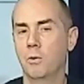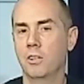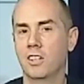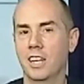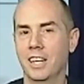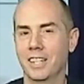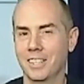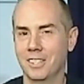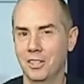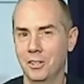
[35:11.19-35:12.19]
you're getting
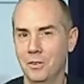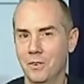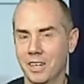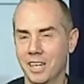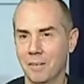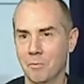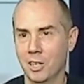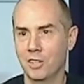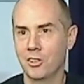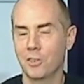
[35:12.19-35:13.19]
into and make
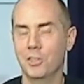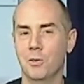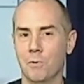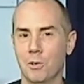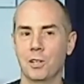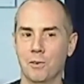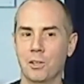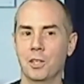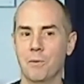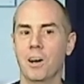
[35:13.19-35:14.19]
sure you really,
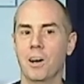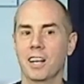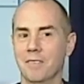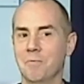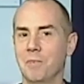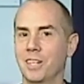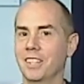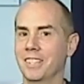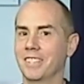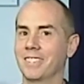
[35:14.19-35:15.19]
really want it
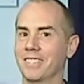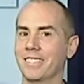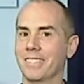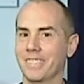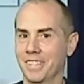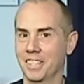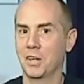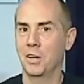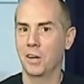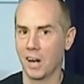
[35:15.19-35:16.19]
because it's
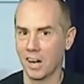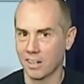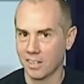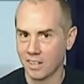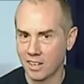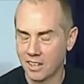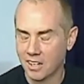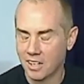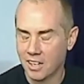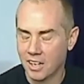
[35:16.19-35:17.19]
hard.
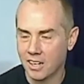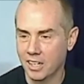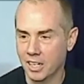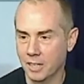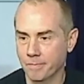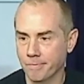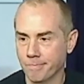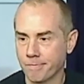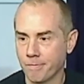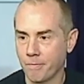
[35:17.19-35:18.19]
Um,
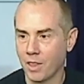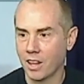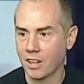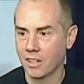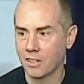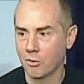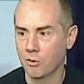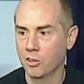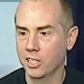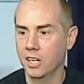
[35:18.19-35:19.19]
Through
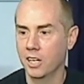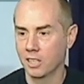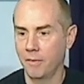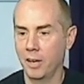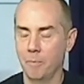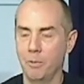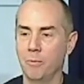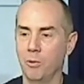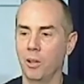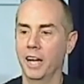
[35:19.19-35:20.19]
the years, I've had
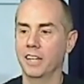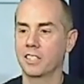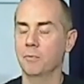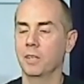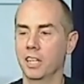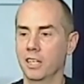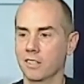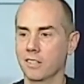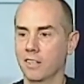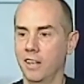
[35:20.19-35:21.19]
people ask me,
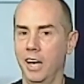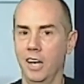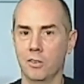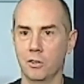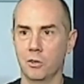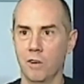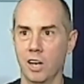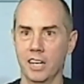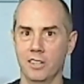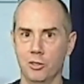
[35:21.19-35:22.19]
how do
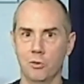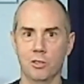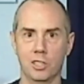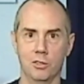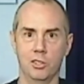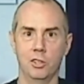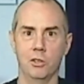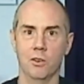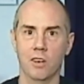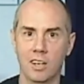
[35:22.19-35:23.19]
I do what you do?
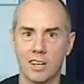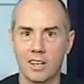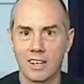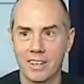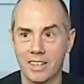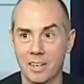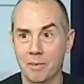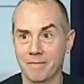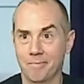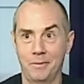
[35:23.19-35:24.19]
And I'm
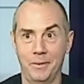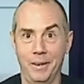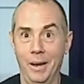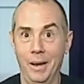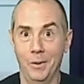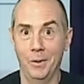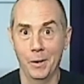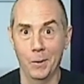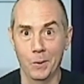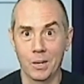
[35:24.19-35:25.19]
thinking, I don't
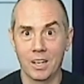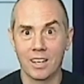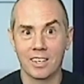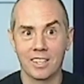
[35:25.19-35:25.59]
know. You